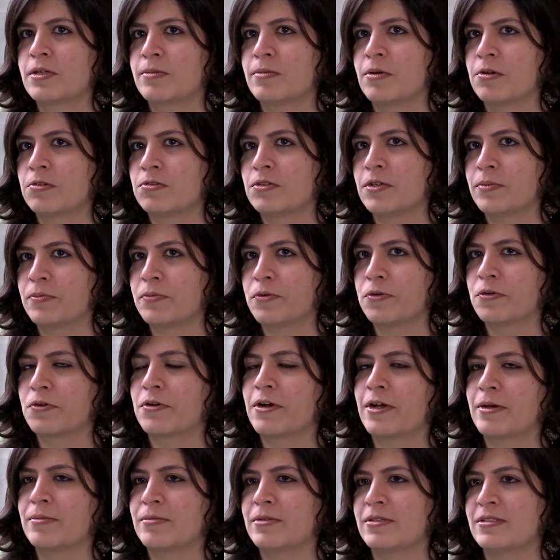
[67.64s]
about the
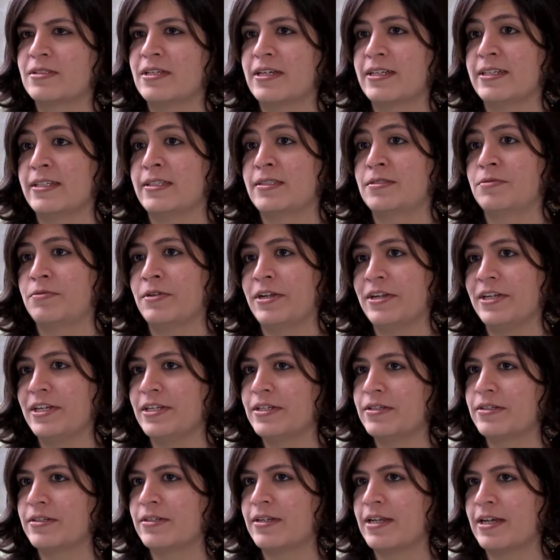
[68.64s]
program is that it's very
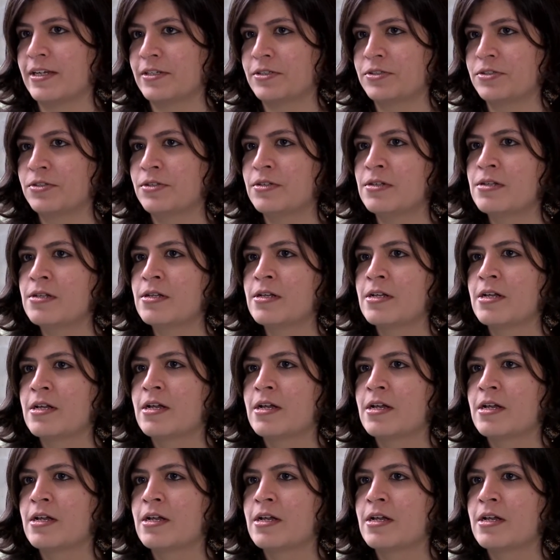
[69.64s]
international.